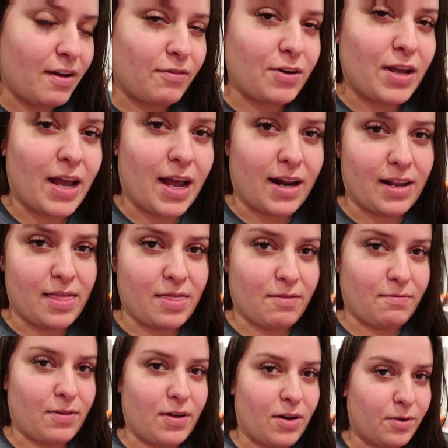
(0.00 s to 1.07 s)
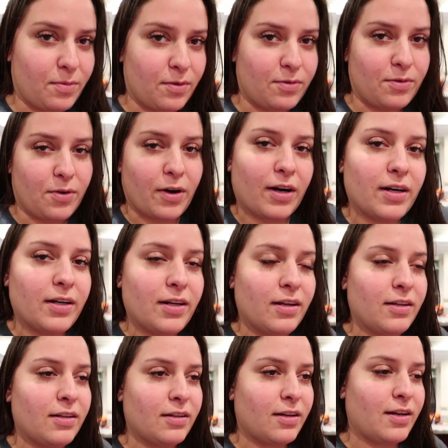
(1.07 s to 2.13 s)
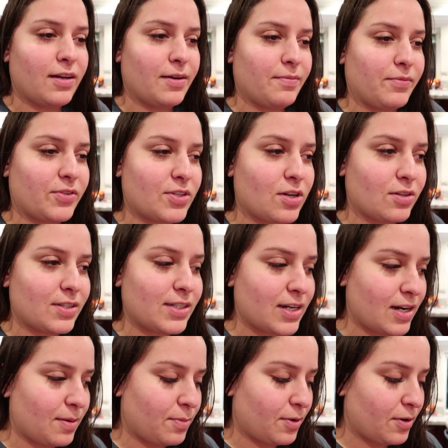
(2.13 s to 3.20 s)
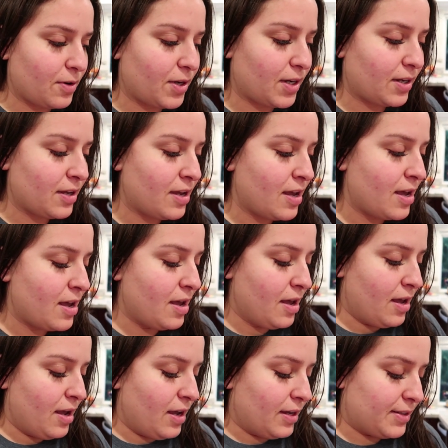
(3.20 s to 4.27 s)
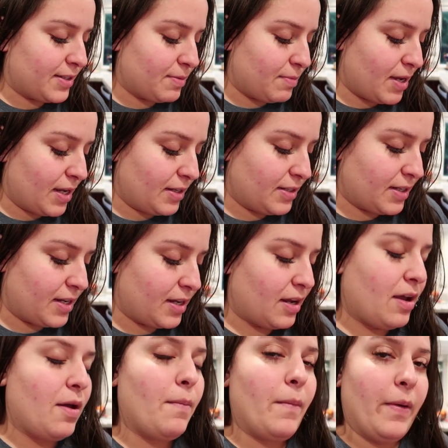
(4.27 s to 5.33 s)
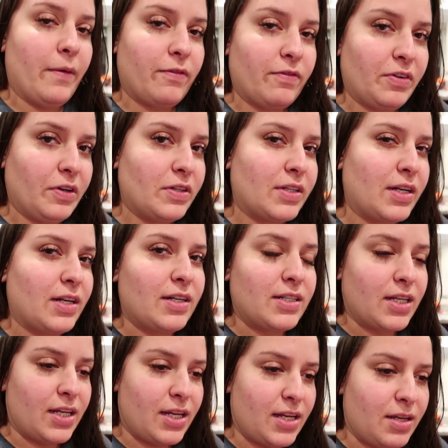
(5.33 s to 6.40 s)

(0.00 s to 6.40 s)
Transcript: I've already had it in the vlog before. Um, it's called Steady Brewing. It's amazing, but first I need to